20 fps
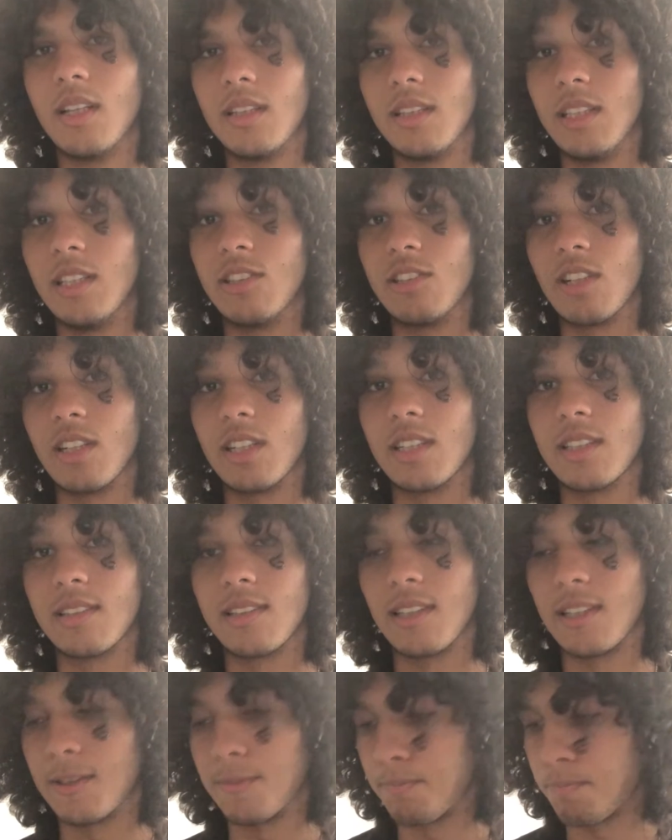to each
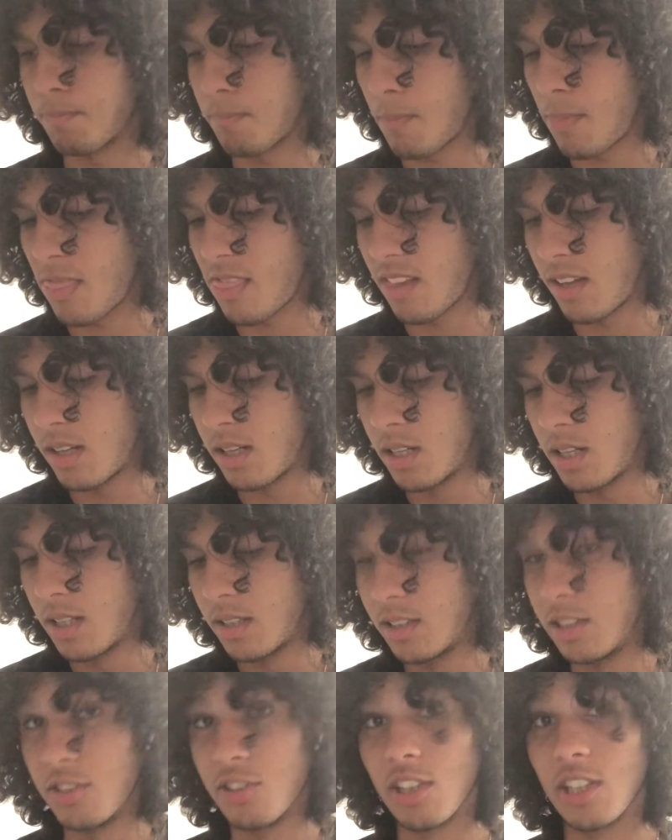
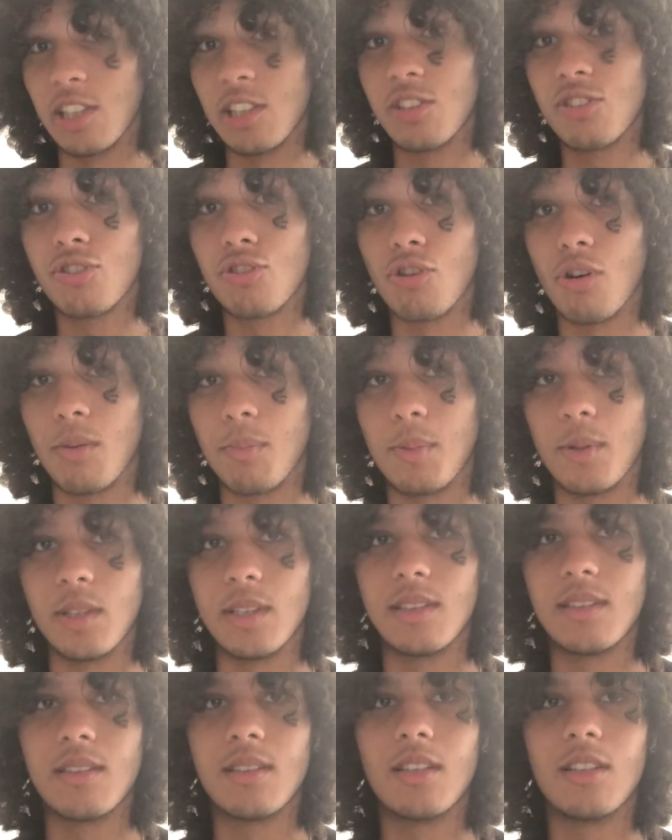other's strong
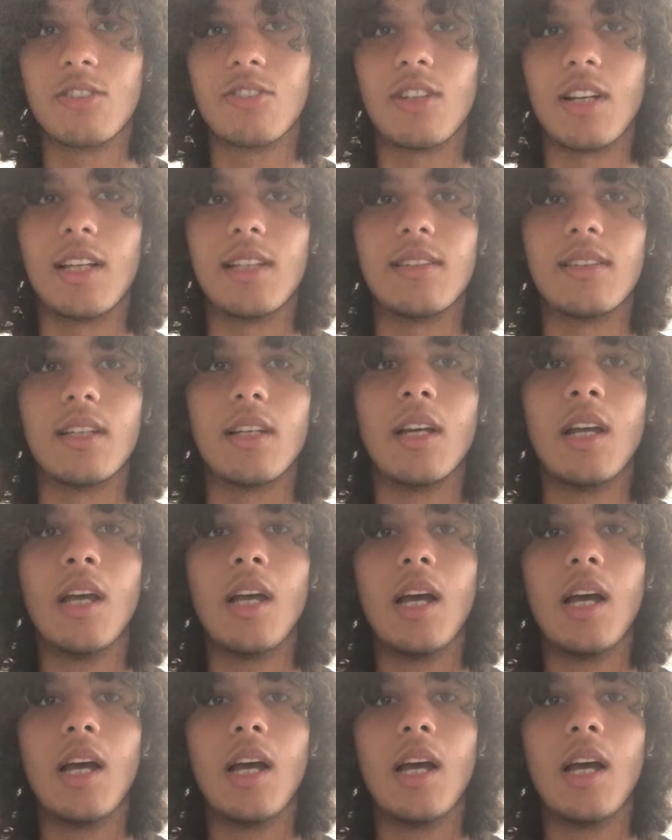points, should I say.